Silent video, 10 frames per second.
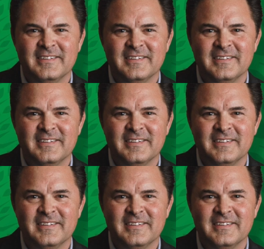
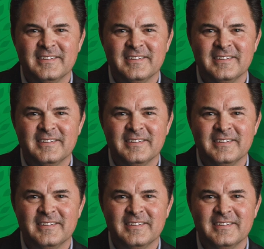
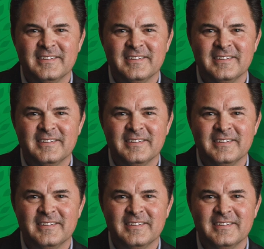
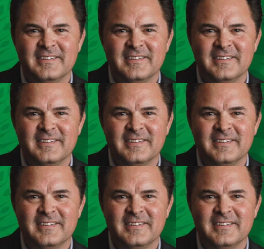
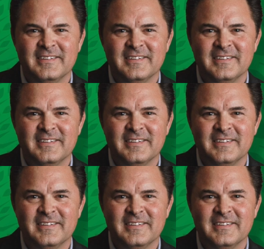
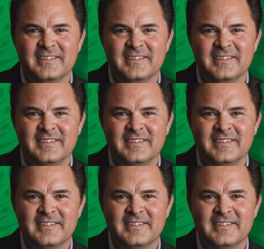[no speech]